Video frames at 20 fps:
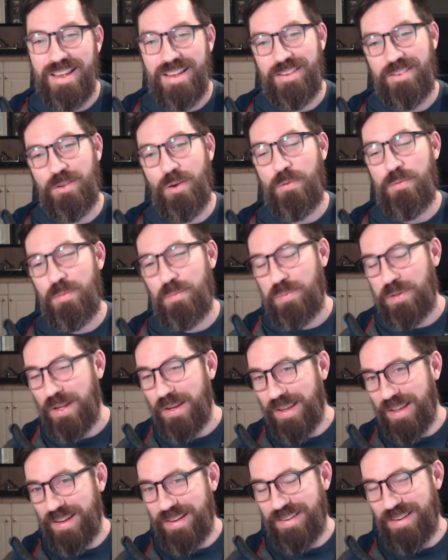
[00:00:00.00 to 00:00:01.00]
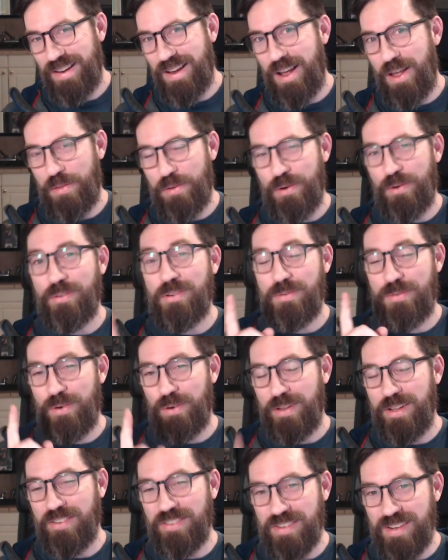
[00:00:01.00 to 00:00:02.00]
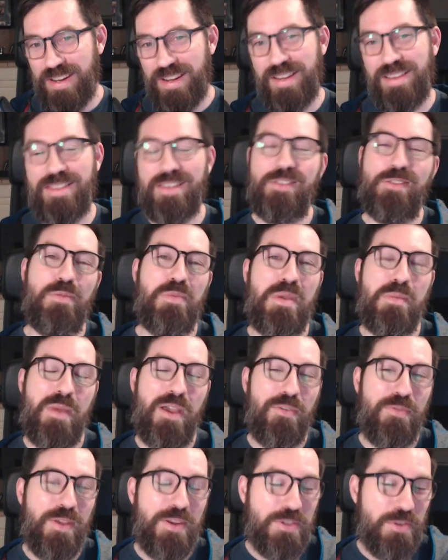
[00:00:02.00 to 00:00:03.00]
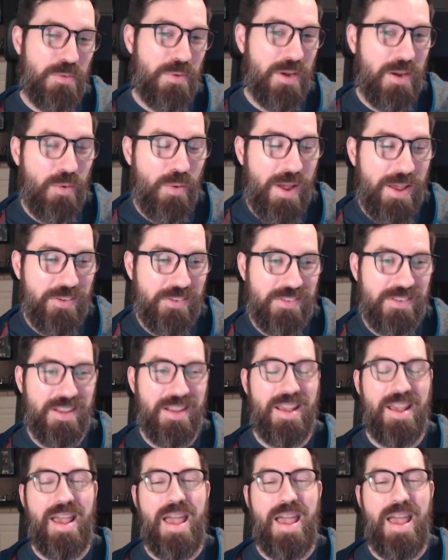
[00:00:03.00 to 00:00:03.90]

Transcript: So plugin authors, if you're listening, this would be my feature request.